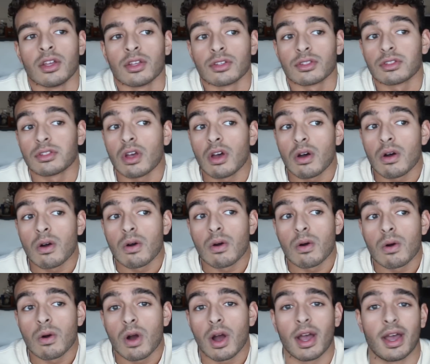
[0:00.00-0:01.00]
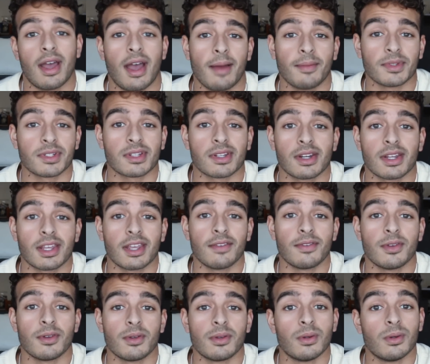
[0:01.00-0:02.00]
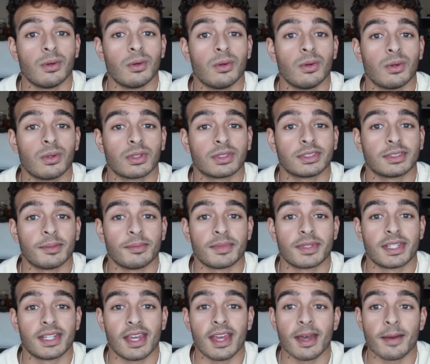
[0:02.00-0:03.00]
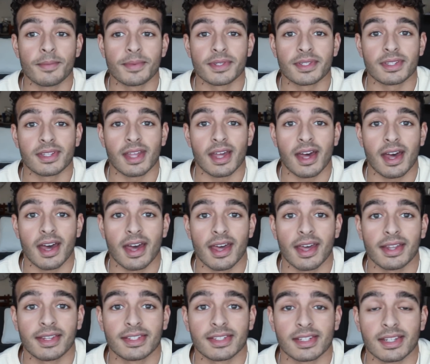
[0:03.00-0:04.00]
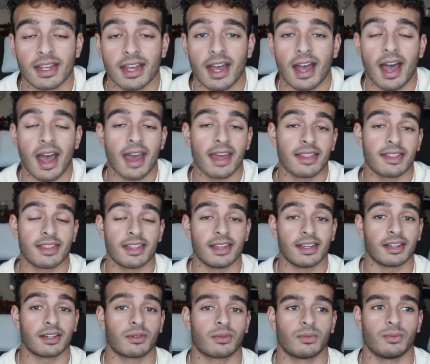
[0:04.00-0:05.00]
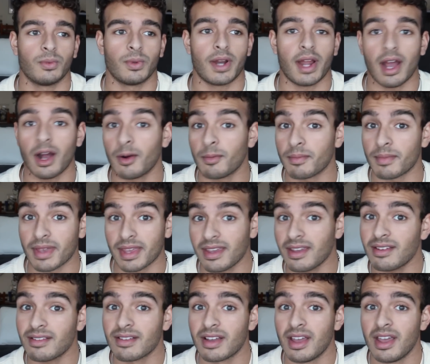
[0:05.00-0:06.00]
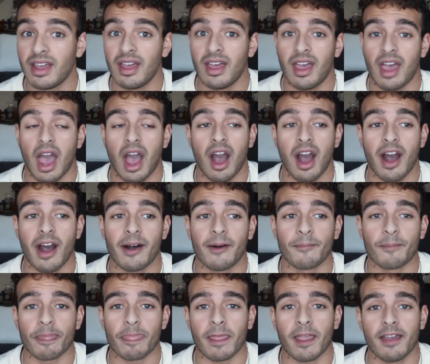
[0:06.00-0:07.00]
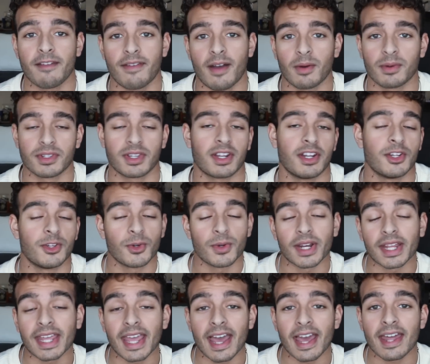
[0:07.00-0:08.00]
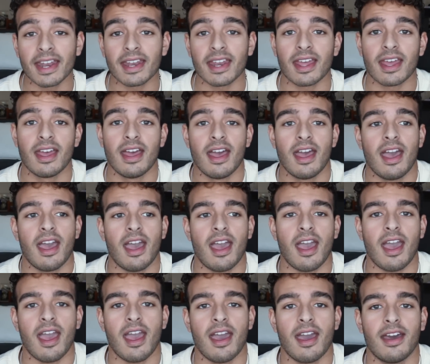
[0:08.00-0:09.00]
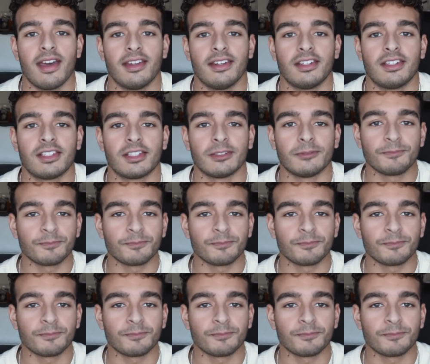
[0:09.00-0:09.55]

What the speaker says: So I'm just gonna give you some tips that I think would help me if I was gonna do it again. And